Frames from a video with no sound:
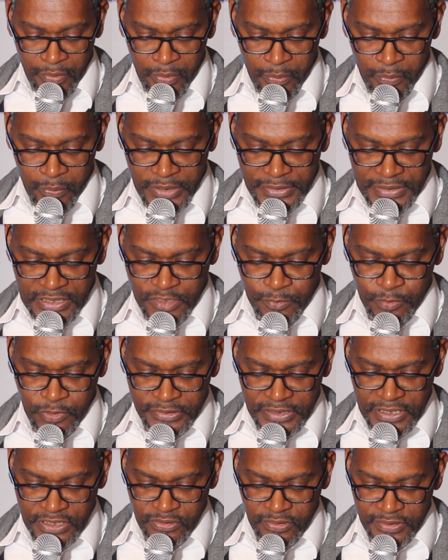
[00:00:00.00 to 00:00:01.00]
Witness
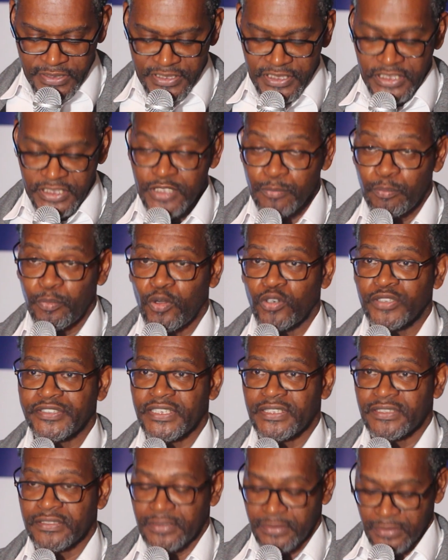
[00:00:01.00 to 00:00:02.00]
protection is
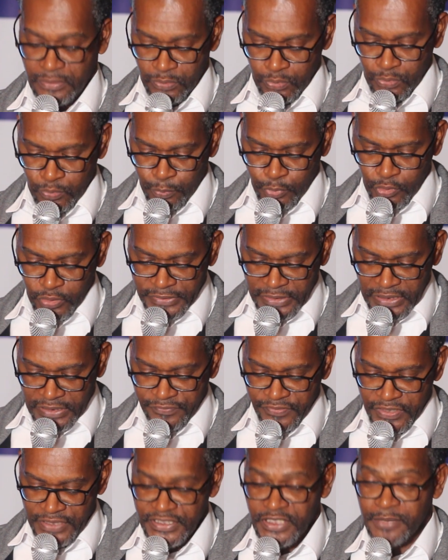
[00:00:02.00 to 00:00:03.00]
important to protect
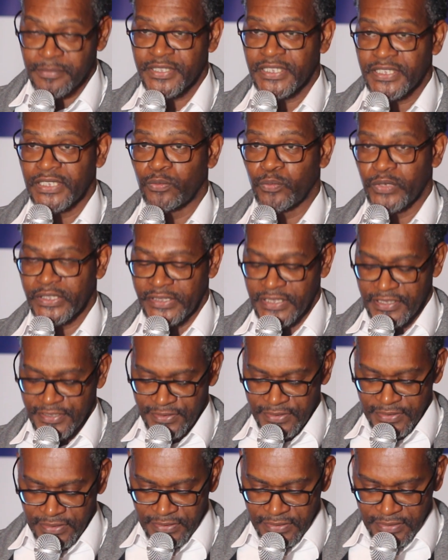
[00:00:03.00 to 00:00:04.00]
victims and
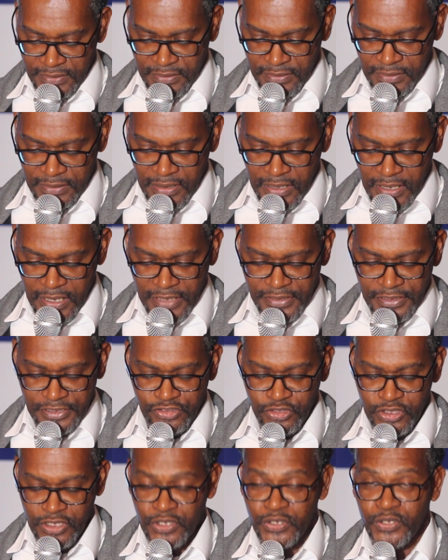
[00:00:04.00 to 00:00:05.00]
witnesses, and it
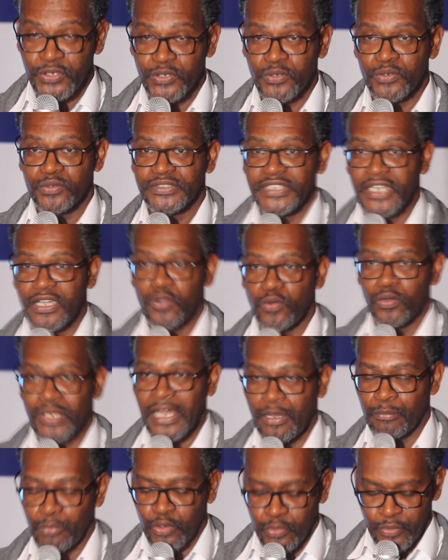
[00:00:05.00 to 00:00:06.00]
secures their
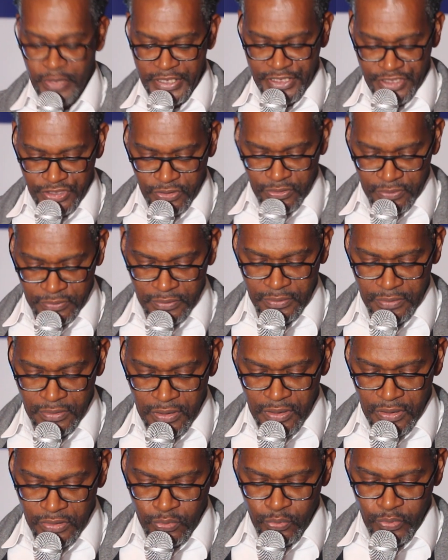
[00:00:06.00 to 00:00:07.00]
collaboration
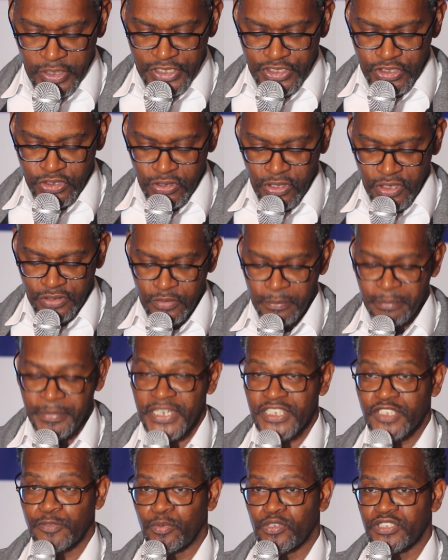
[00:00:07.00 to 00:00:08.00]
to ensure the
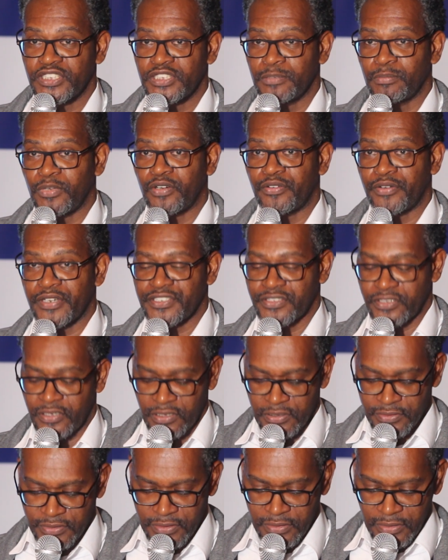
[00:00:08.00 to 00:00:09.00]
best possible
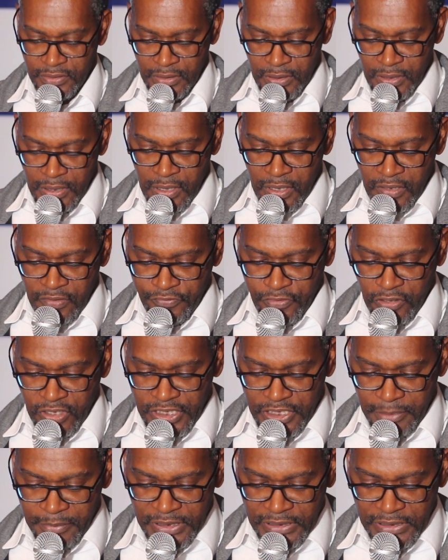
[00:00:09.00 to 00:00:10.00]
results for
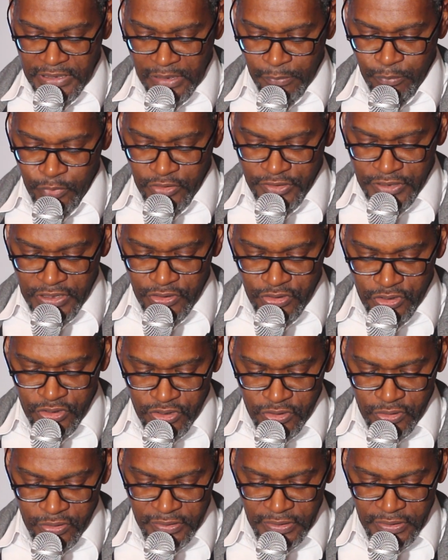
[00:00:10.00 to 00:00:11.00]
criminal
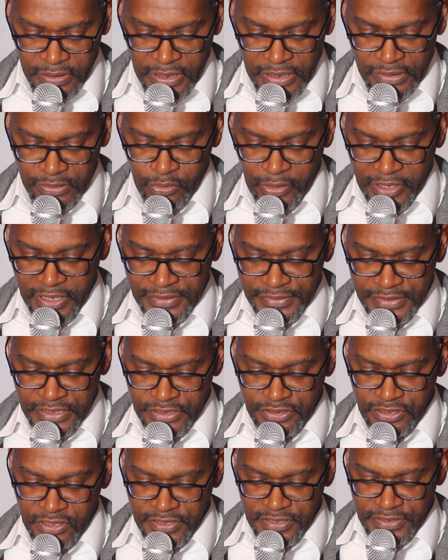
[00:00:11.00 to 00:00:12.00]
prosecution and
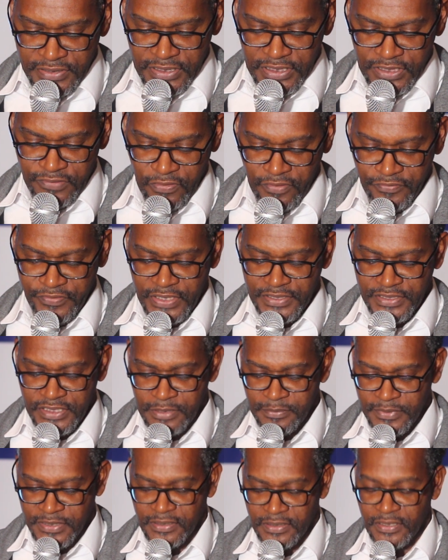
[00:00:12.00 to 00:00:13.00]
guarantee justice for
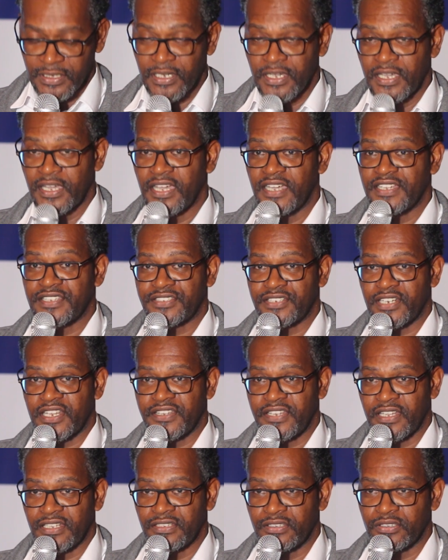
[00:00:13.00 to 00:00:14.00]
victims and
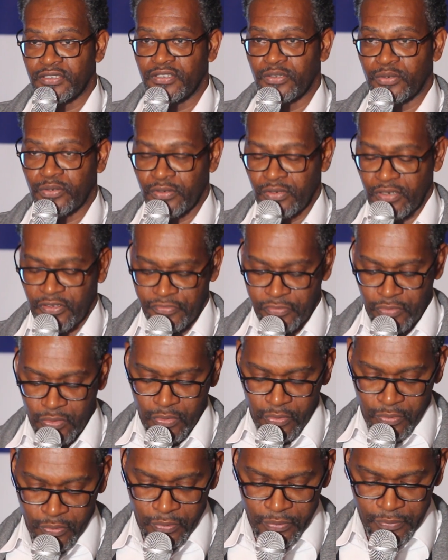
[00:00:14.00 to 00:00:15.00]
strengthen the rule of
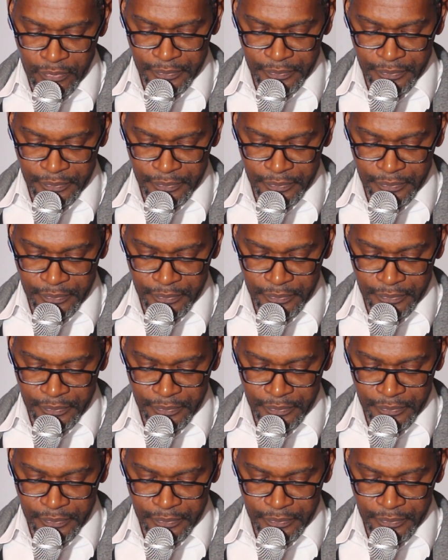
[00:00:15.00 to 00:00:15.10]
law.